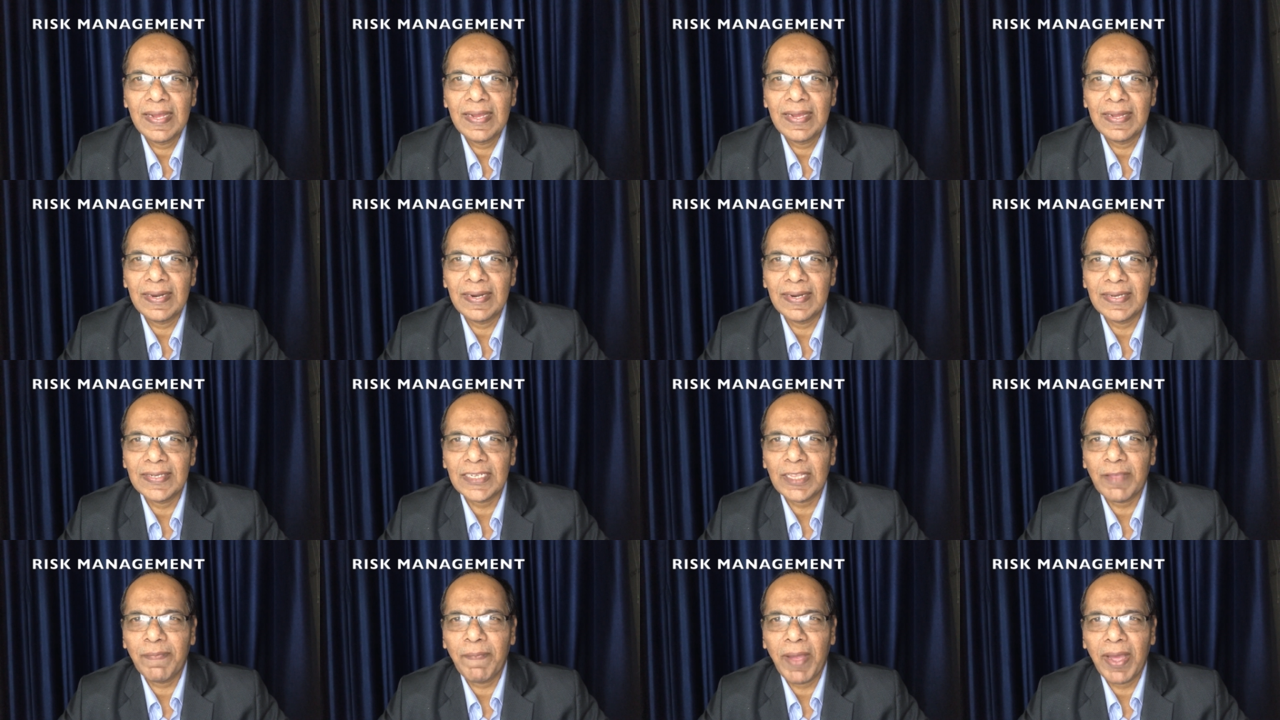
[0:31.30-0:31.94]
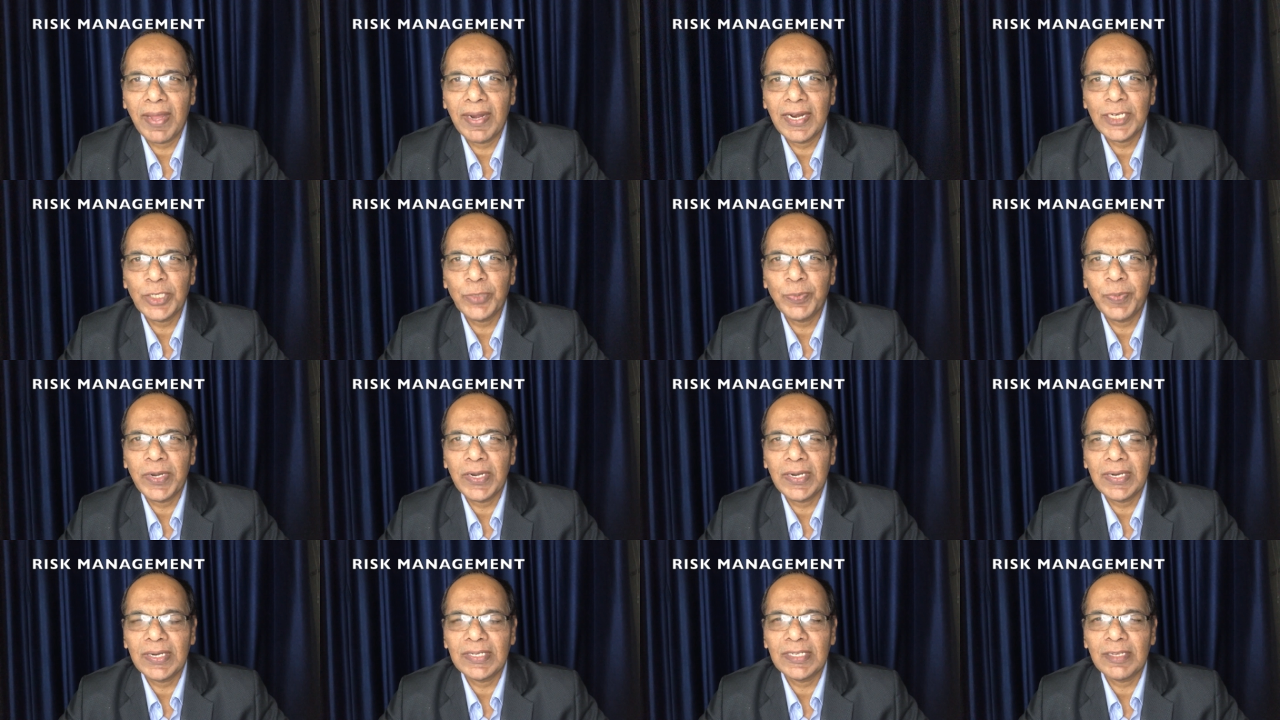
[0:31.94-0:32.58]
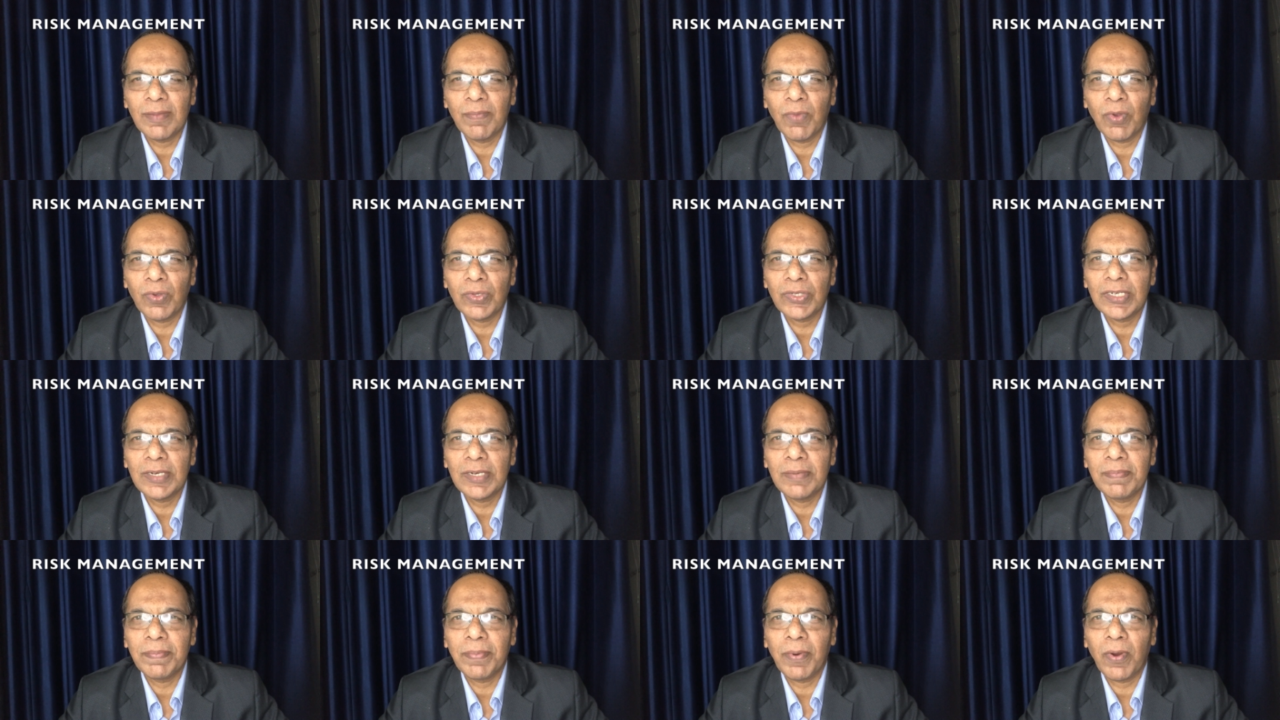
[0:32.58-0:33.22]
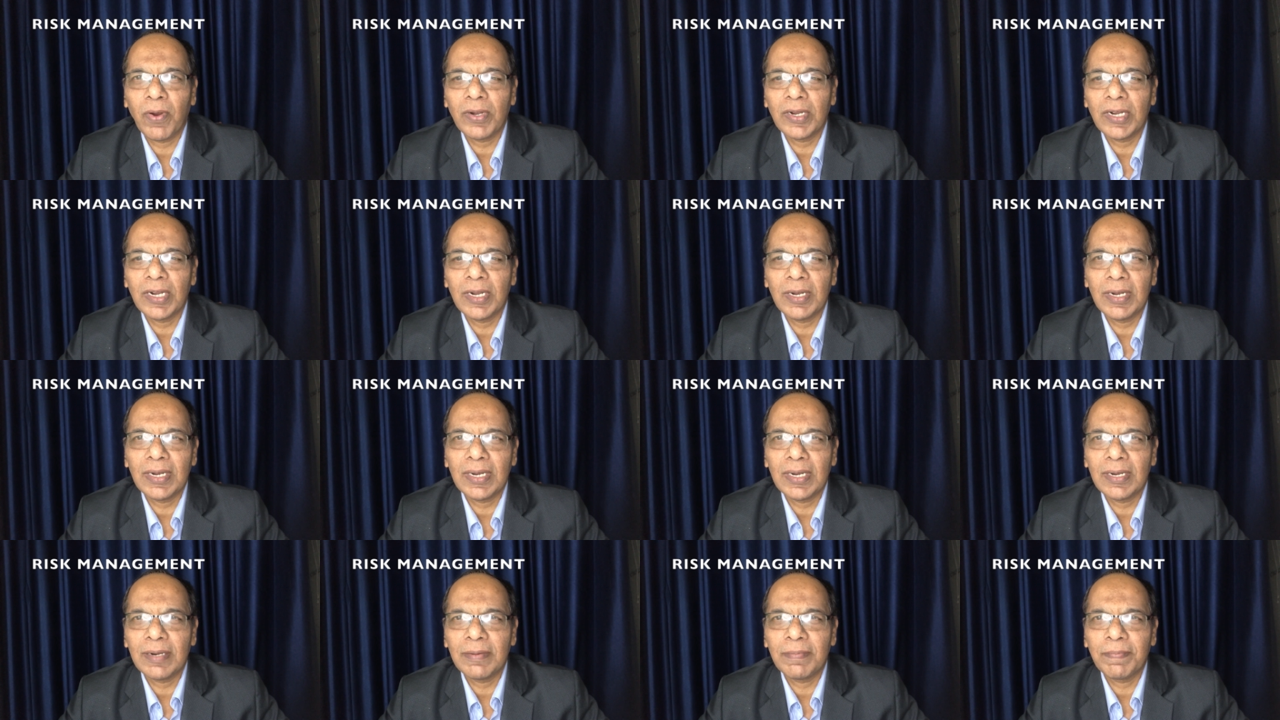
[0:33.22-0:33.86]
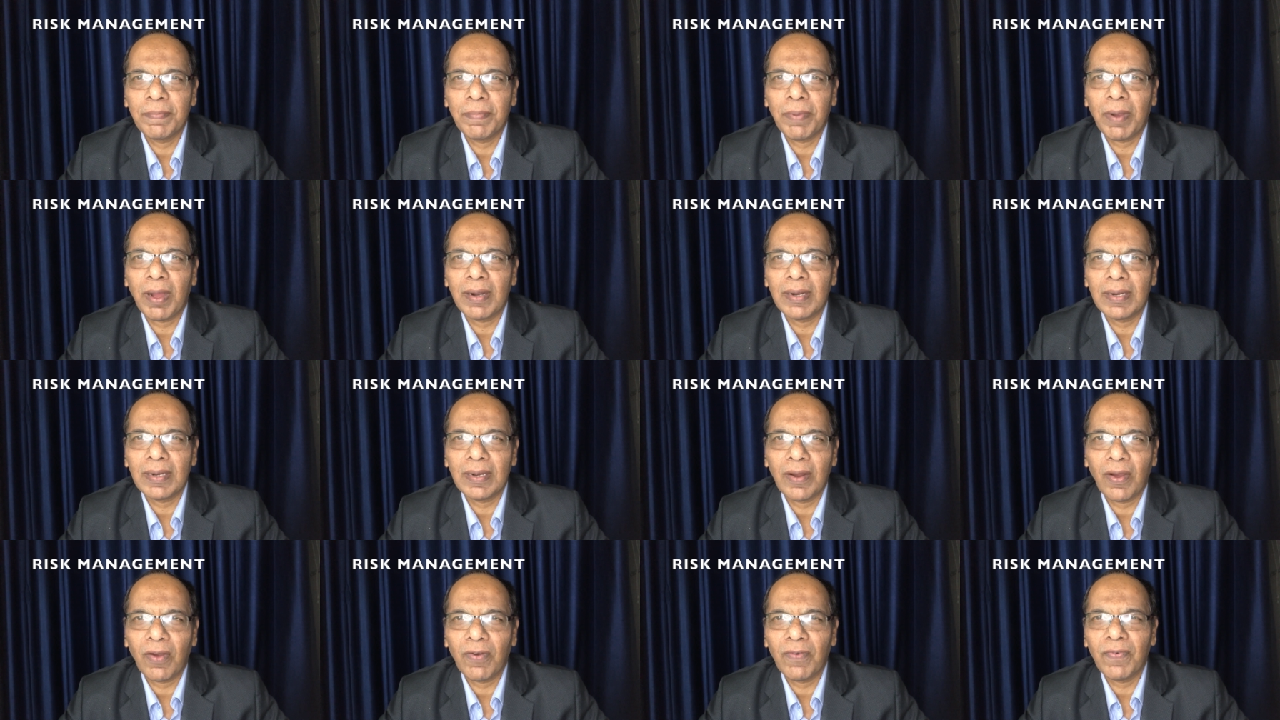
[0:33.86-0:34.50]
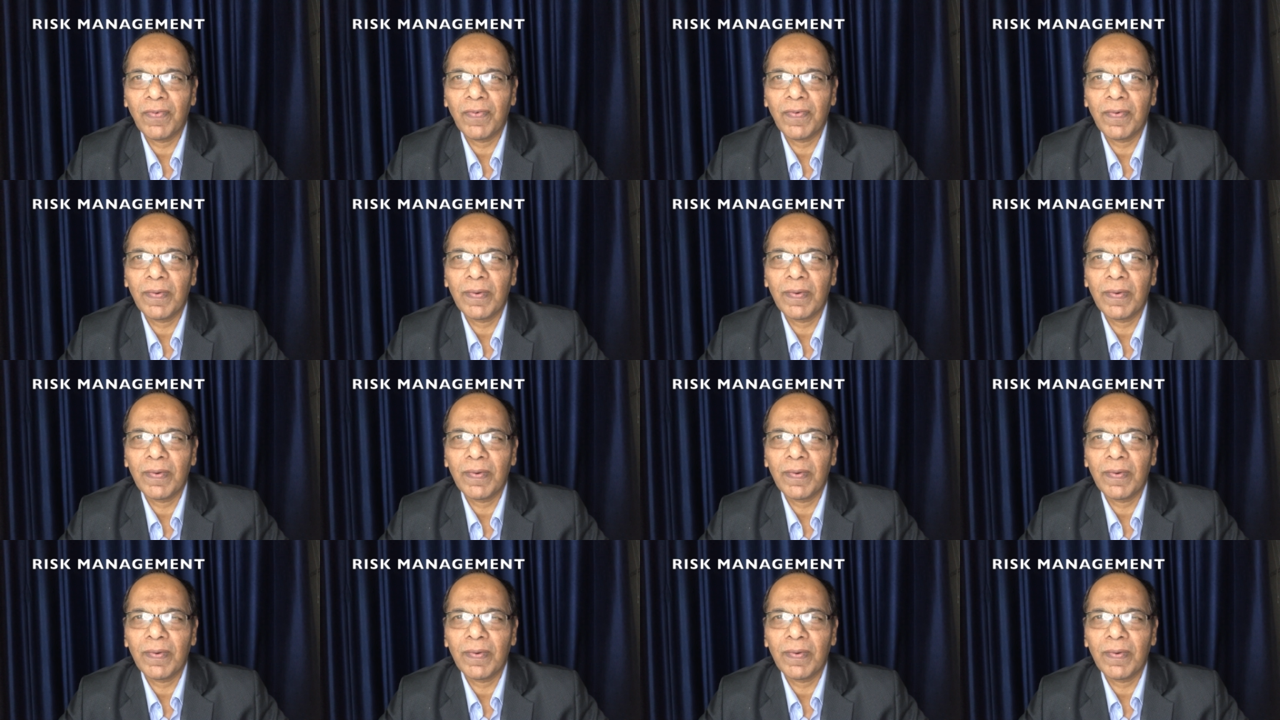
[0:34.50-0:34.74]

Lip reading: Risk management is the most important part of